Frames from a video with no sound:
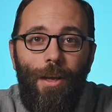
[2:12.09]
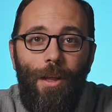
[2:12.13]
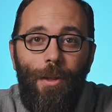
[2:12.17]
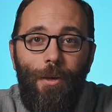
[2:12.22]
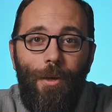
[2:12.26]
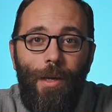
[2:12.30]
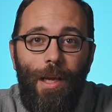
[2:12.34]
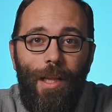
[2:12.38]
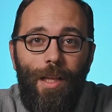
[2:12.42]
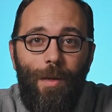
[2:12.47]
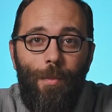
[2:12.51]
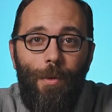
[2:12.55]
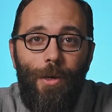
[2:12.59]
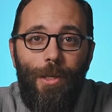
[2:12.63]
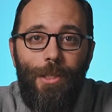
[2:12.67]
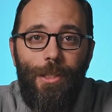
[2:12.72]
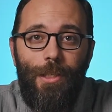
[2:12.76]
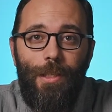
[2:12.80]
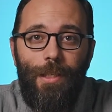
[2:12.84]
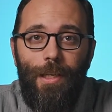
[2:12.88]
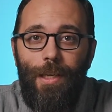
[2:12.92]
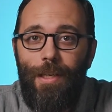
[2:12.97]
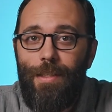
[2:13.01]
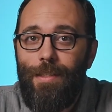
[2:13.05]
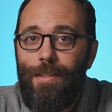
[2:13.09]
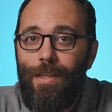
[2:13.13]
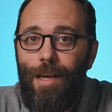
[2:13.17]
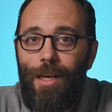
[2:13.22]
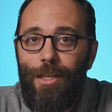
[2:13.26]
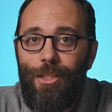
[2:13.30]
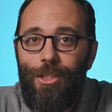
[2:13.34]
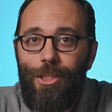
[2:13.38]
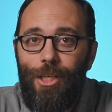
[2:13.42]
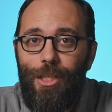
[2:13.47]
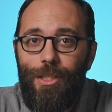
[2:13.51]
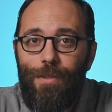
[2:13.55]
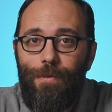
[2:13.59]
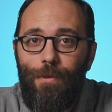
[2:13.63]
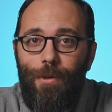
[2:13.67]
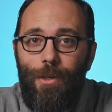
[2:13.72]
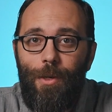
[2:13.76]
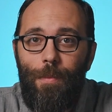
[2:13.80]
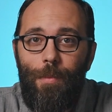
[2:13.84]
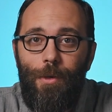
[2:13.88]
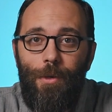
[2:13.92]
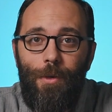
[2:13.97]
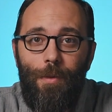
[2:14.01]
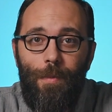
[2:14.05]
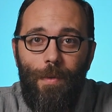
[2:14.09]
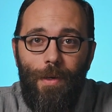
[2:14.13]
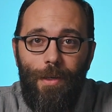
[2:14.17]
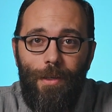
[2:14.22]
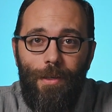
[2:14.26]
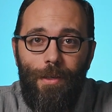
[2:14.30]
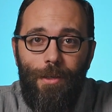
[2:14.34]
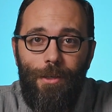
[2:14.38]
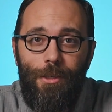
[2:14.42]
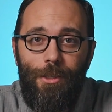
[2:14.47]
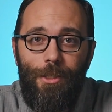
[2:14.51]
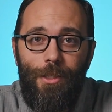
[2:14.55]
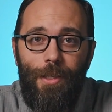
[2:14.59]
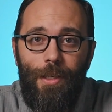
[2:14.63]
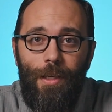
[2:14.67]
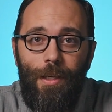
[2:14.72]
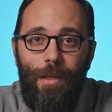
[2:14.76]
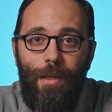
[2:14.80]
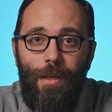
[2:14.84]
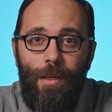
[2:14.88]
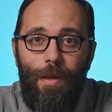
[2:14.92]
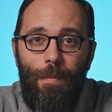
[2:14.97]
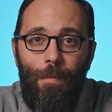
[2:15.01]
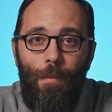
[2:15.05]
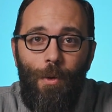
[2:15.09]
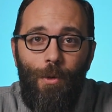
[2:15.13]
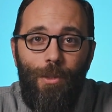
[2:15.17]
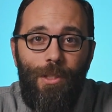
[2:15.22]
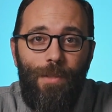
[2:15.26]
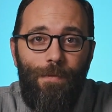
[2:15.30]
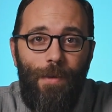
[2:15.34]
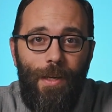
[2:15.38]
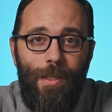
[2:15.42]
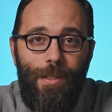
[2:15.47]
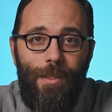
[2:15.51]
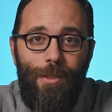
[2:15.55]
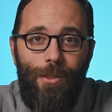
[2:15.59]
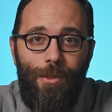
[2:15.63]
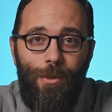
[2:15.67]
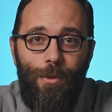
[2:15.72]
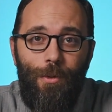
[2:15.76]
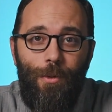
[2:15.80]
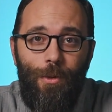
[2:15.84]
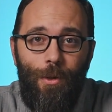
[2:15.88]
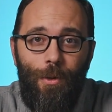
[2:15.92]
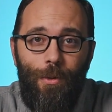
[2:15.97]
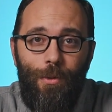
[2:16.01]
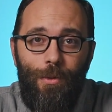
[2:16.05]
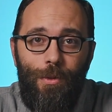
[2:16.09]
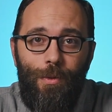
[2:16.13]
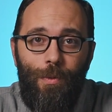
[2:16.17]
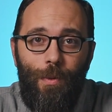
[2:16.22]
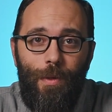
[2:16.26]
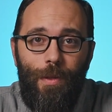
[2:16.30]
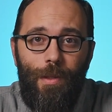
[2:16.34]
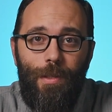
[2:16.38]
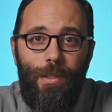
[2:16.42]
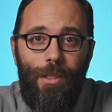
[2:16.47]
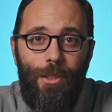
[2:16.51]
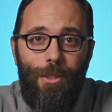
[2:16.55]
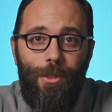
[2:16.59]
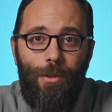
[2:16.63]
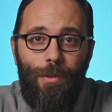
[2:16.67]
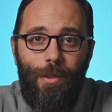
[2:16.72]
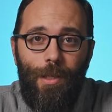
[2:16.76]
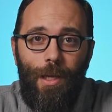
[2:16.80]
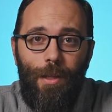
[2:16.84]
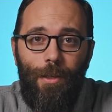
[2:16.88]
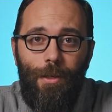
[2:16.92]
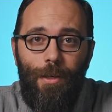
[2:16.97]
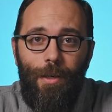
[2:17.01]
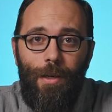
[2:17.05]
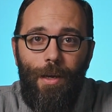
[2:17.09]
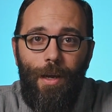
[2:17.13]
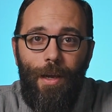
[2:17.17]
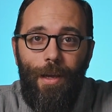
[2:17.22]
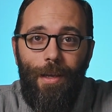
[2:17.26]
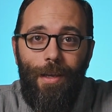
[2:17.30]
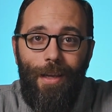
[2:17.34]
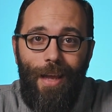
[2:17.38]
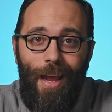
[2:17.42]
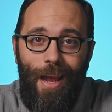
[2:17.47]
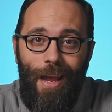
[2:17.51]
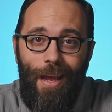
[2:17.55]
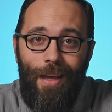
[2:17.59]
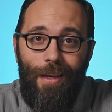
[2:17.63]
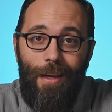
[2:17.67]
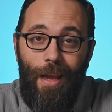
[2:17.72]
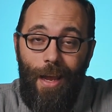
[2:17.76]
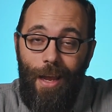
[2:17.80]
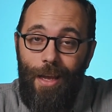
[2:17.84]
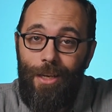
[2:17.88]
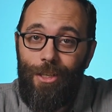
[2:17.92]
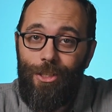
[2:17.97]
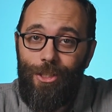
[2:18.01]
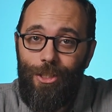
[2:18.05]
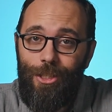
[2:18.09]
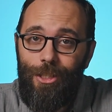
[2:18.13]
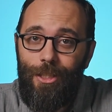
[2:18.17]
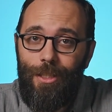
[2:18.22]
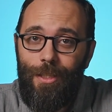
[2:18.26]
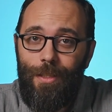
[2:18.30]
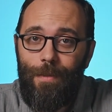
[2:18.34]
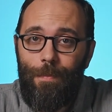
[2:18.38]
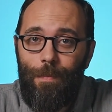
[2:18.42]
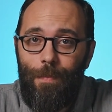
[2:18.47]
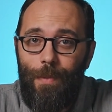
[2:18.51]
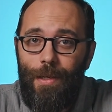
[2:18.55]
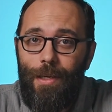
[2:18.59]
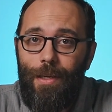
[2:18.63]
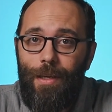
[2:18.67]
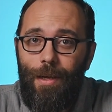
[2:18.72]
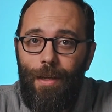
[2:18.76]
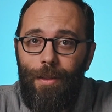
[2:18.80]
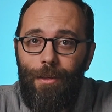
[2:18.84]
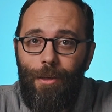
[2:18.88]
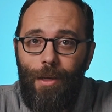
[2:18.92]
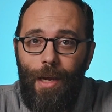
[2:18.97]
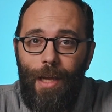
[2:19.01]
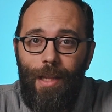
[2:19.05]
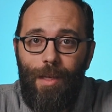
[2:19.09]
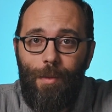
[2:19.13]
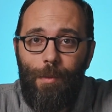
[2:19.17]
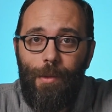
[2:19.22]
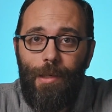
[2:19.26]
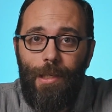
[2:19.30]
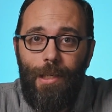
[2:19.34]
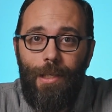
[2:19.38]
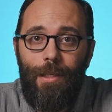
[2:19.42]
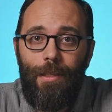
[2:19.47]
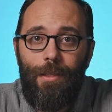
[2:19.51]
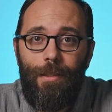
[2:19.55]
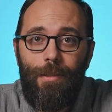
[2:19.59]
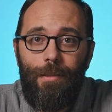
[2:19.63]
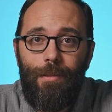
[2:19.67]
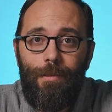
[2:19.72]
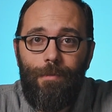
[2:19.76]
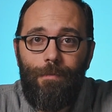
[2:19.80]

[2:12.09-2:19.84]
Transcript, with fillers: Color calibration is not just for computer monitors. Most devices you use with digital color can and should be color calibrated.